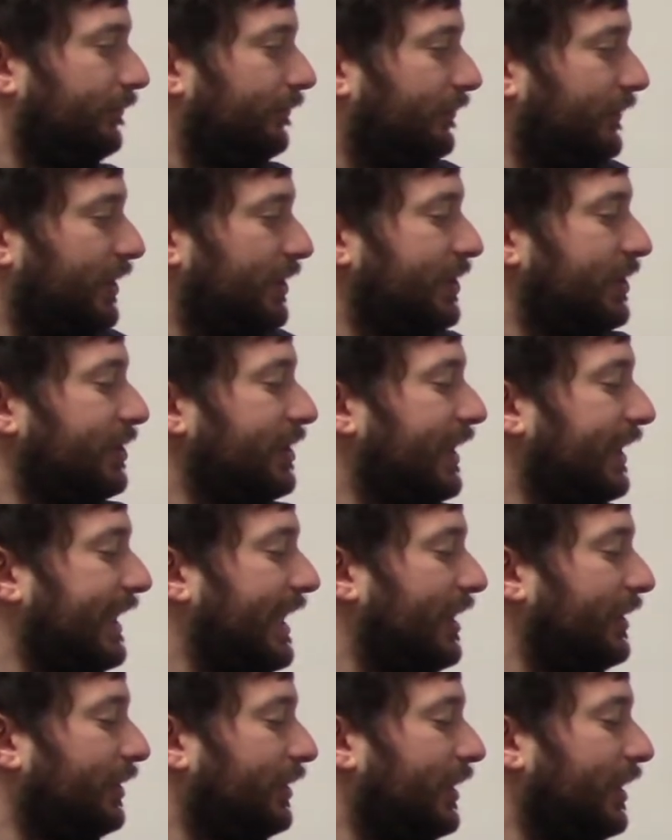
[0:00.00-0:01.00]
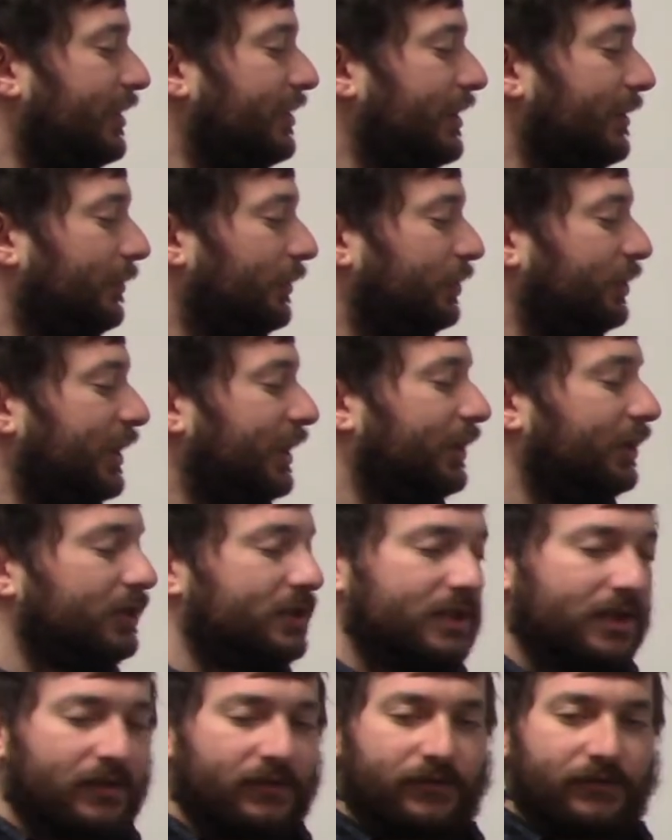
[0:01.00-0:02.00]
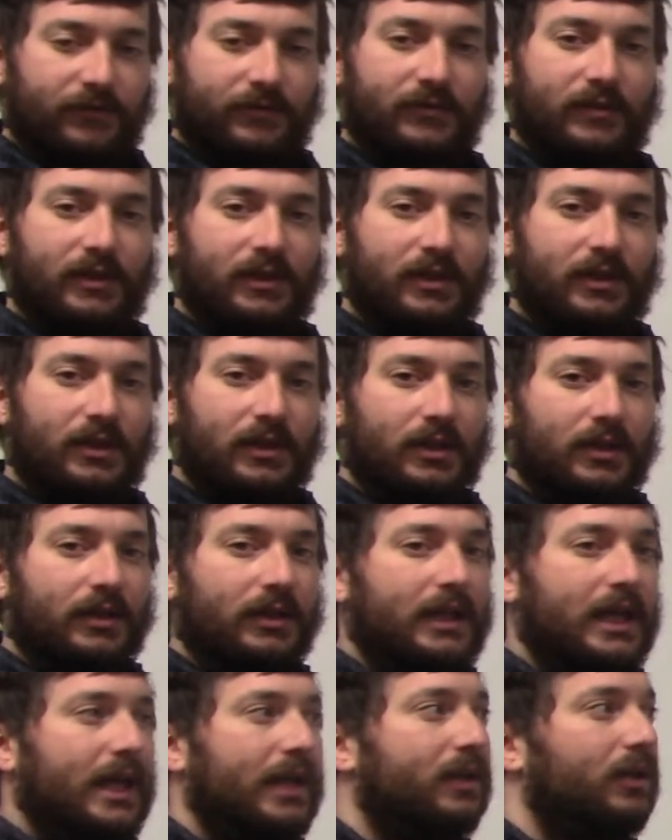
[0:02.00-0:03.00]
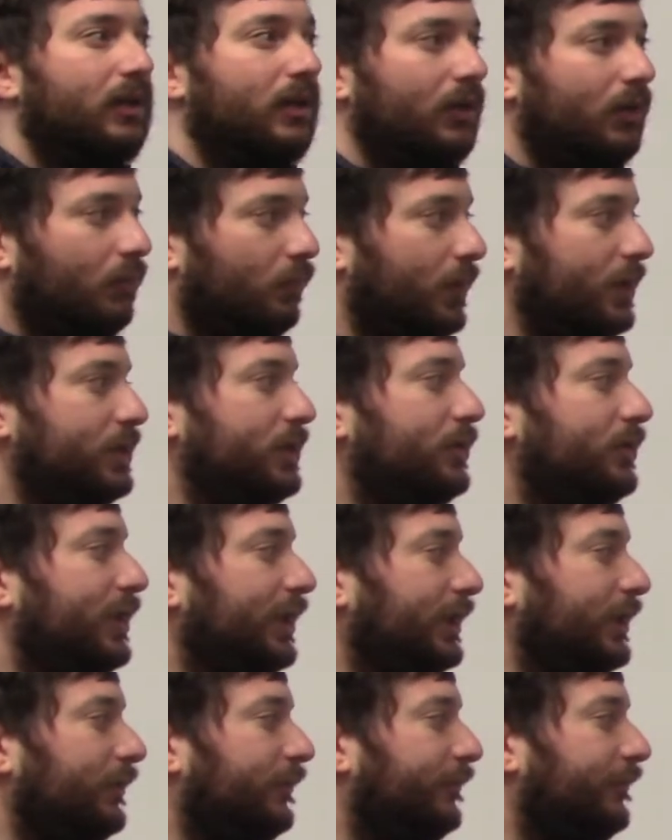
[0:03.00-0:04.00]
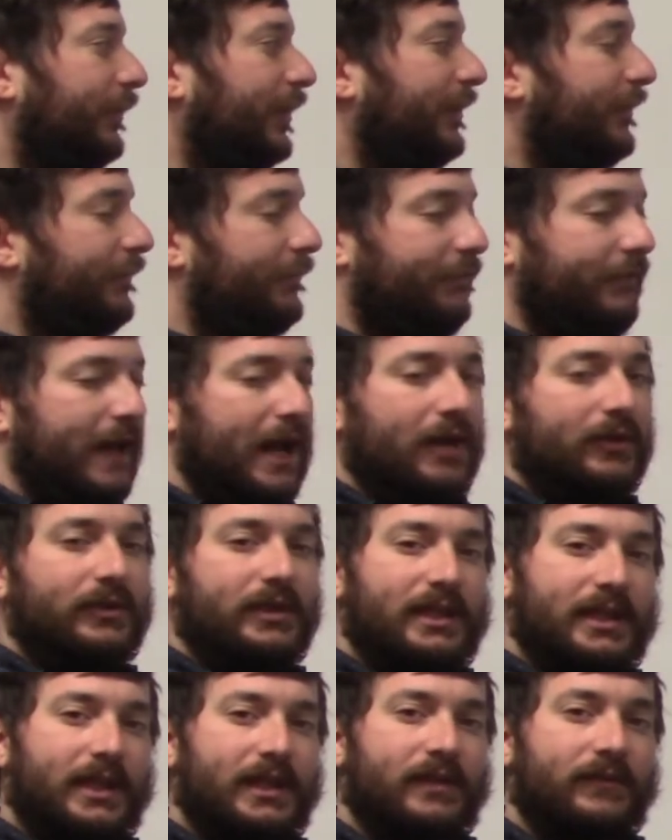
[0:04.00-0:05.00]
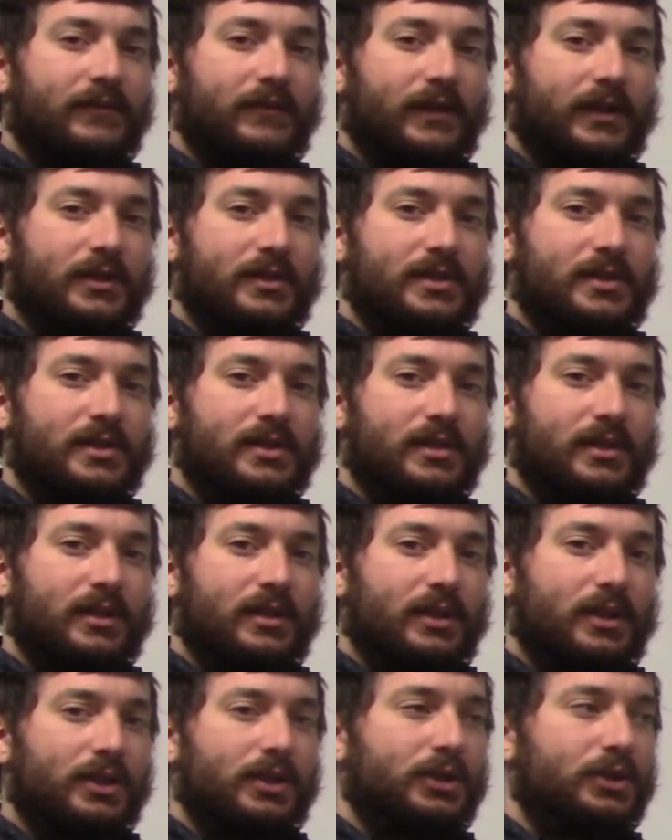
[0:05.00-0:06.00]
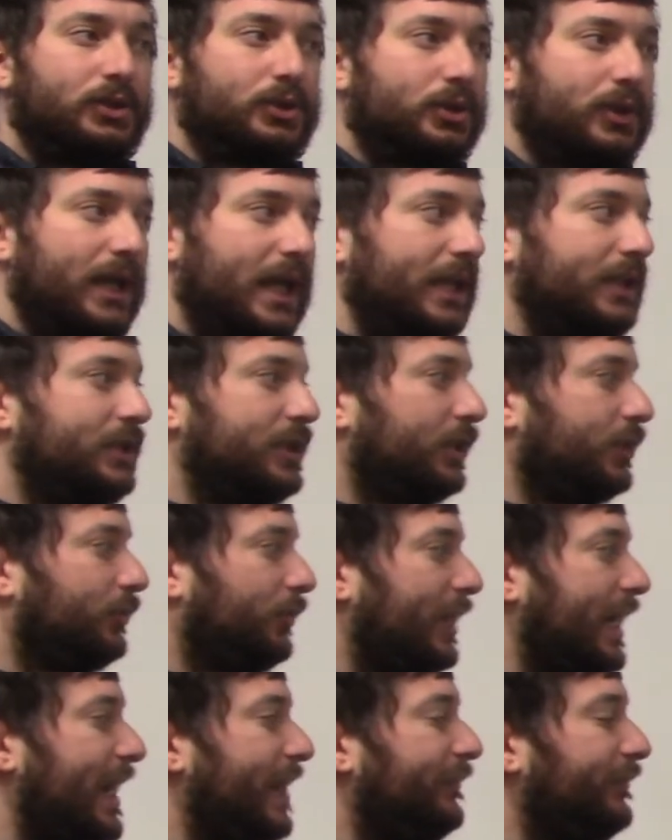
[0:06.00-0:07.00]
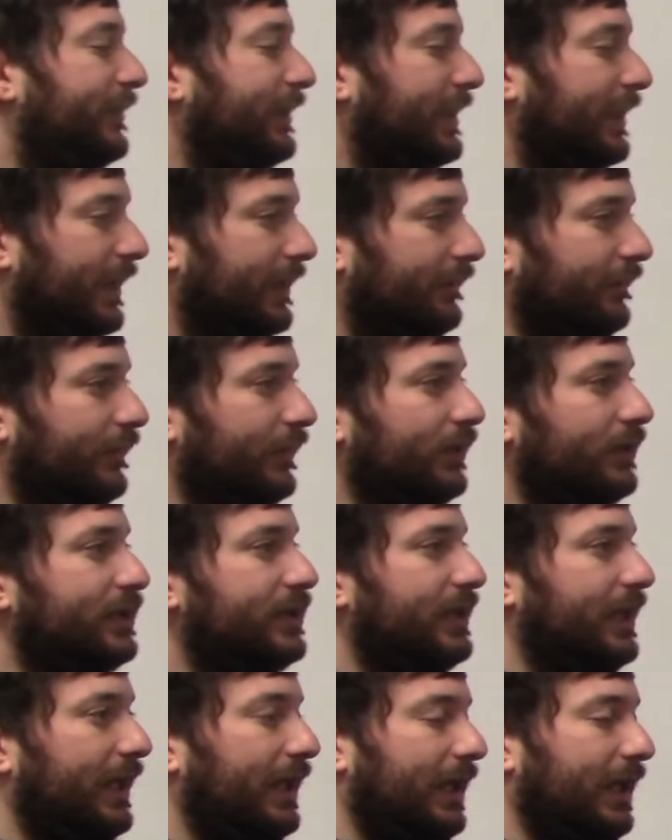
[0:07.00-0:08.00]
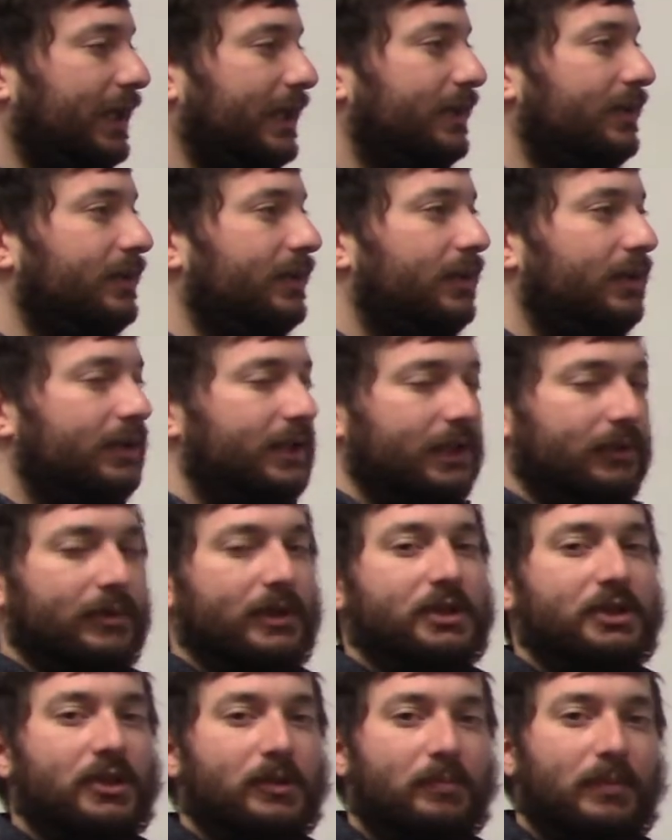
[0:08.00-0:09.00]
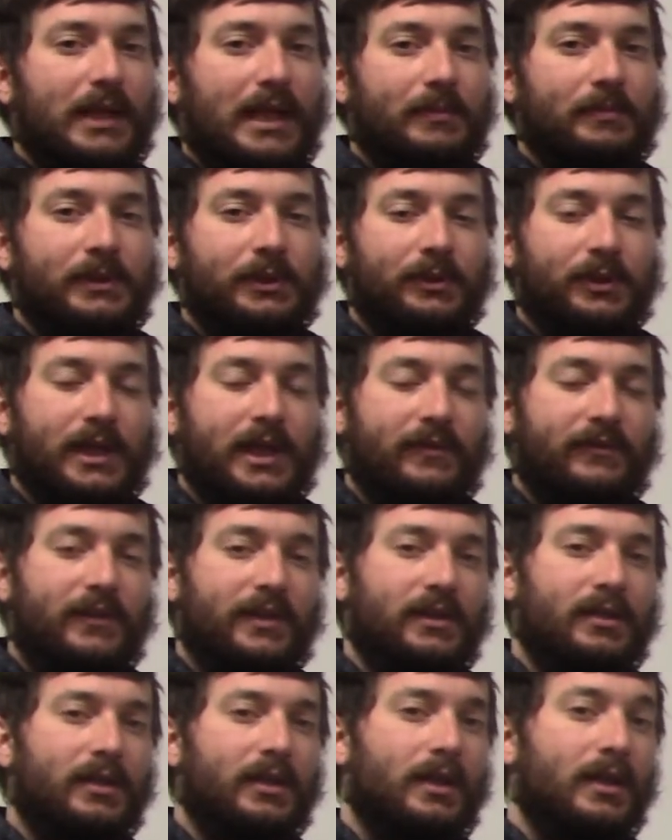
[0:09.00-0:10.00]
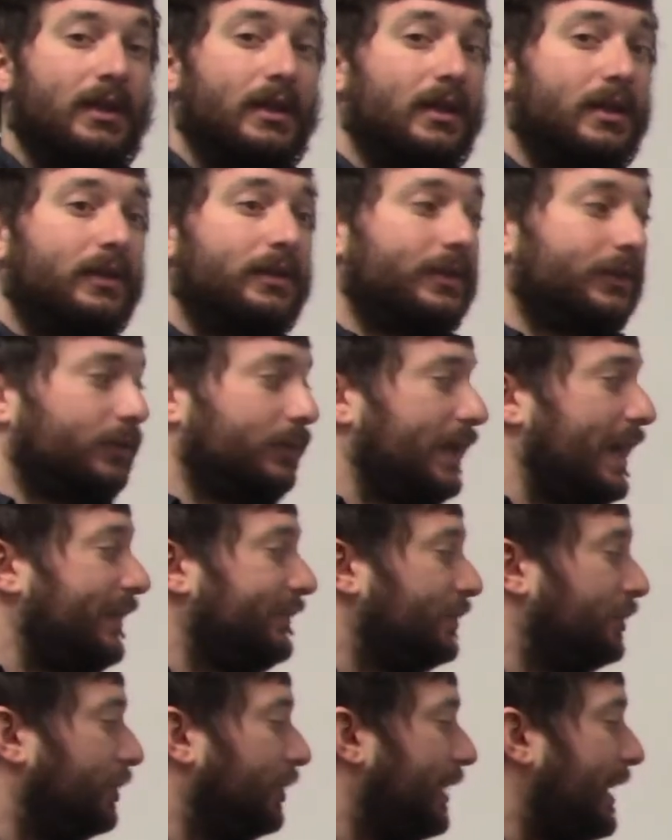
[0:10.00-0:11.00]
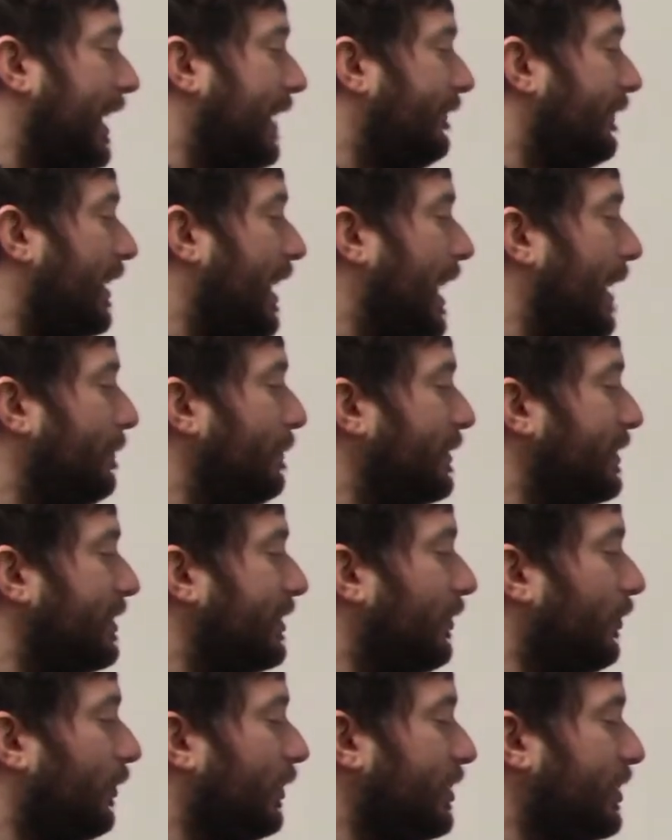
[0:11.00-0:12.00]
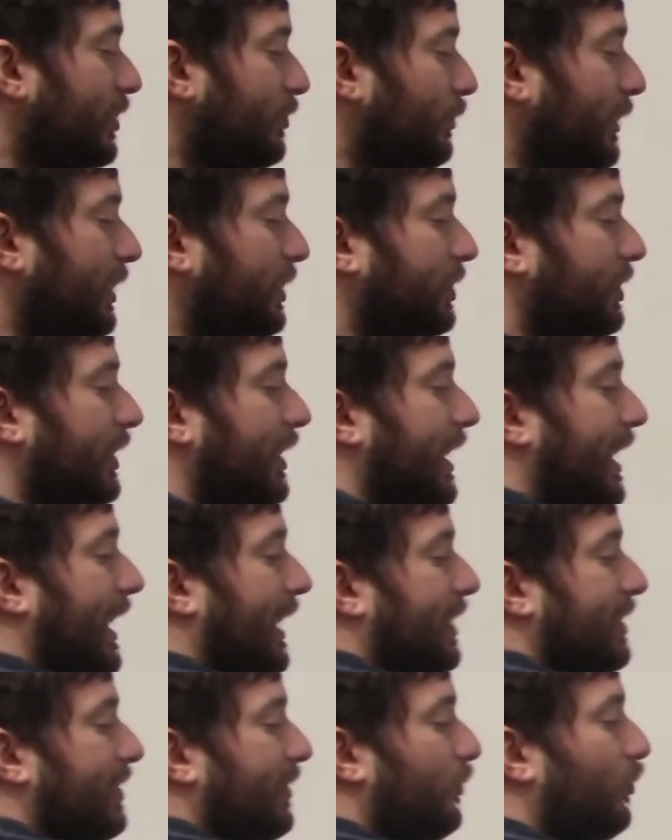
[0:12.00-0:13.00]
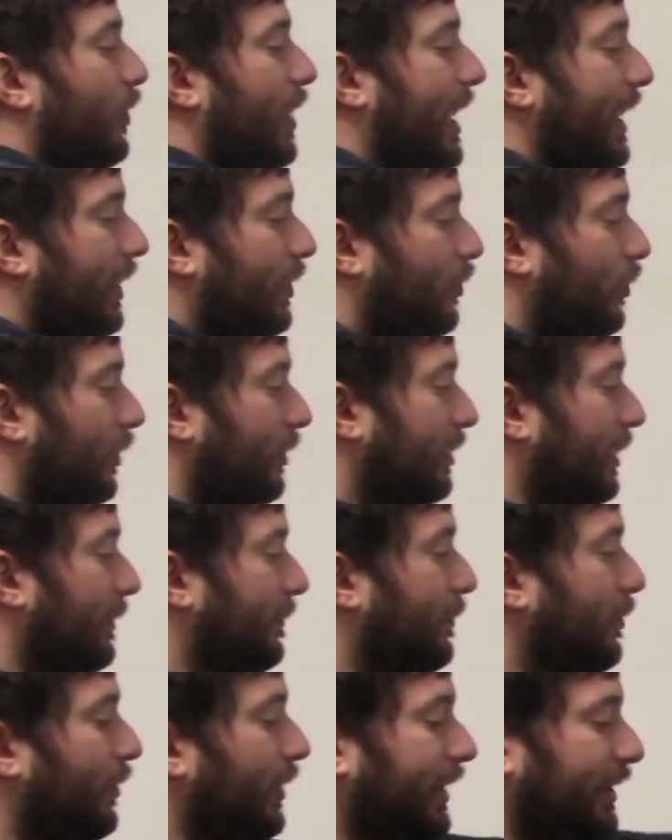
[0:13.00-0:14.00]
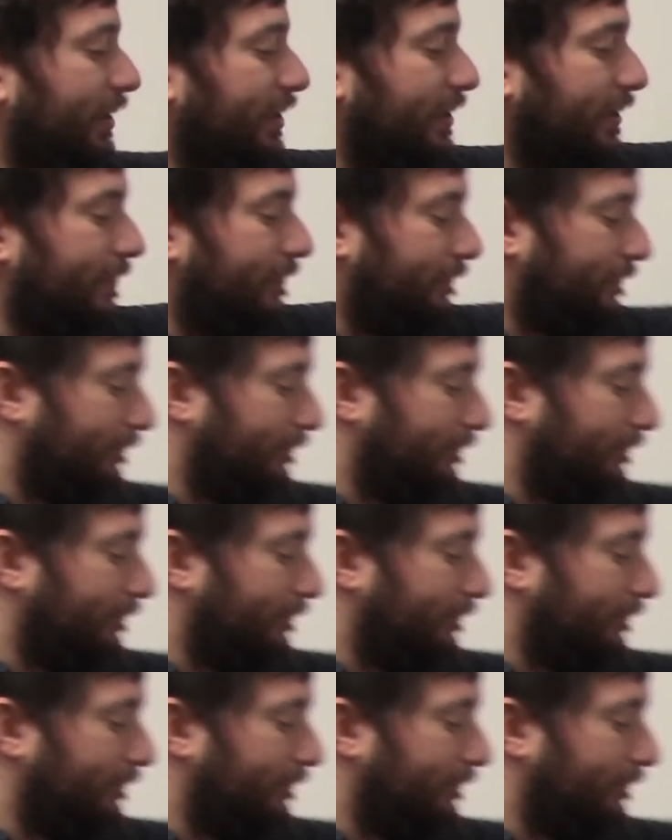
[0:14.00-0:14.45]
This is like how you're going to double check yourself. Okay? Once you think you've found the inverse, try to graph the inverse and the original problem you were given. The graphs should have opposite or switched x and y coordinate points.